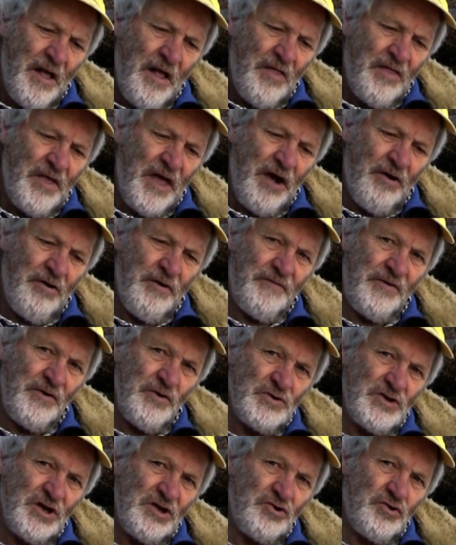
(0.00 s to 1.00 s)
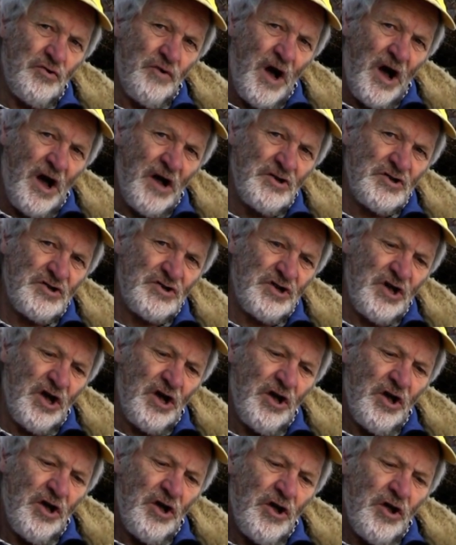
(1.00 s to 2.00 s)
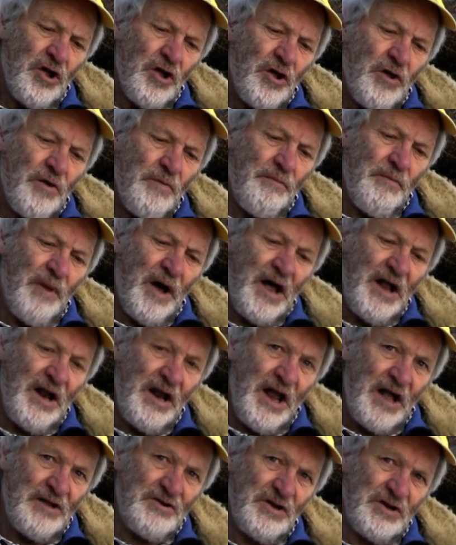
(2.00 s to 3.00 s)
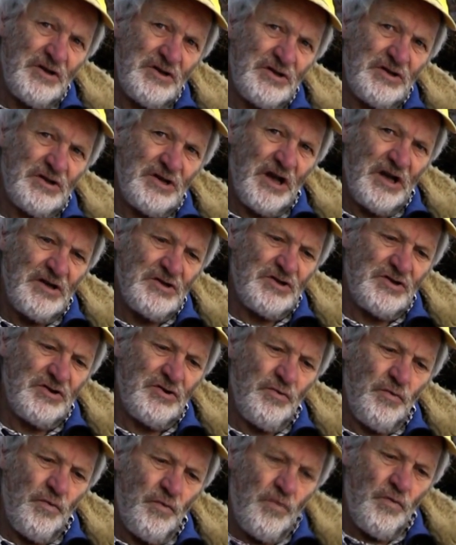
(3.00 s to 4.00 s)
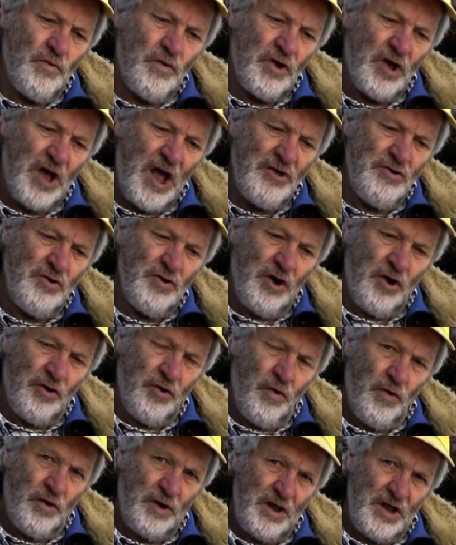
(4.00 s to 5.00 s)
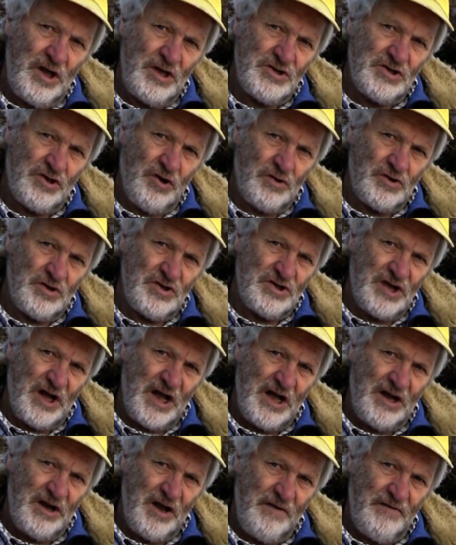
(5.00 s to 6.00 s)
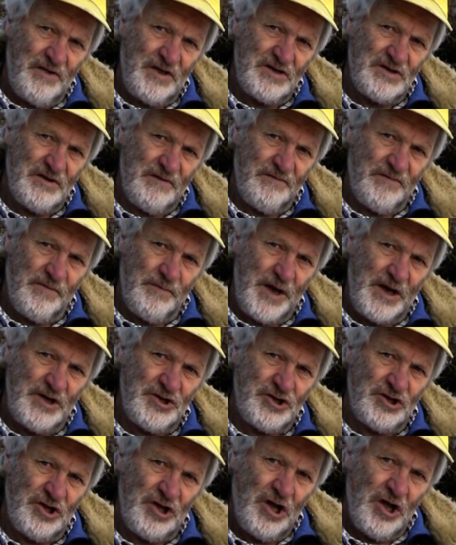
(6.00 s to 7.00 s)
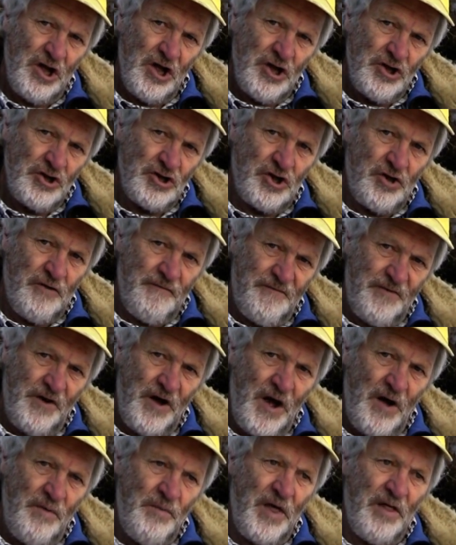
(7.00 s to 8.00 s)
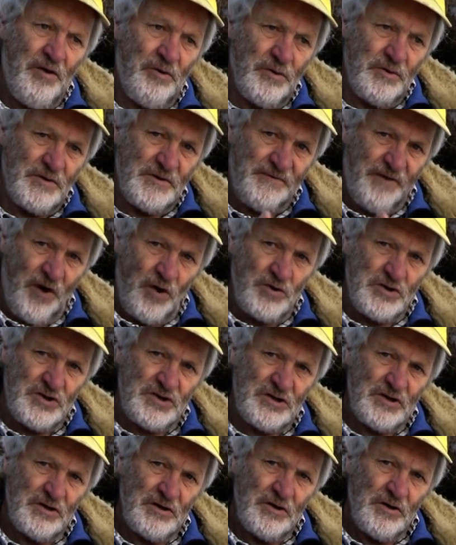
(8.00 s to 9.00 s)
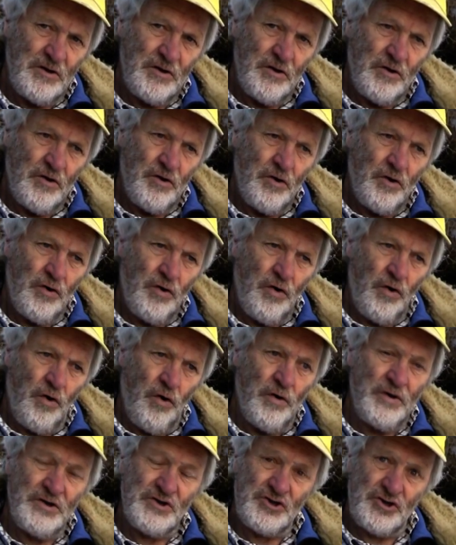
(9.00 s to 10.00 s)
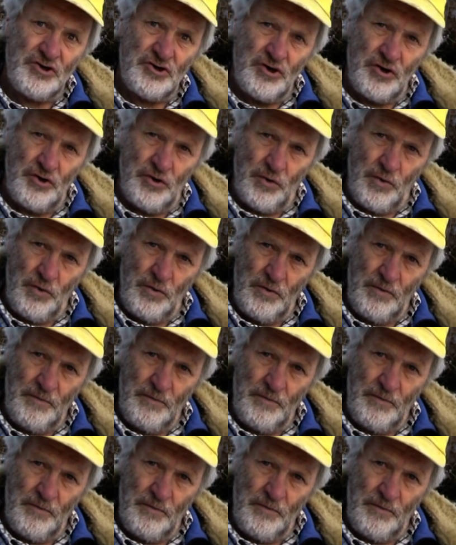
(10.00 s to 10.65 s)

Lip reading: They are refusing to answer my letters as to, can you not order these doctors to hand over this information to confirm whether it was false or it's true.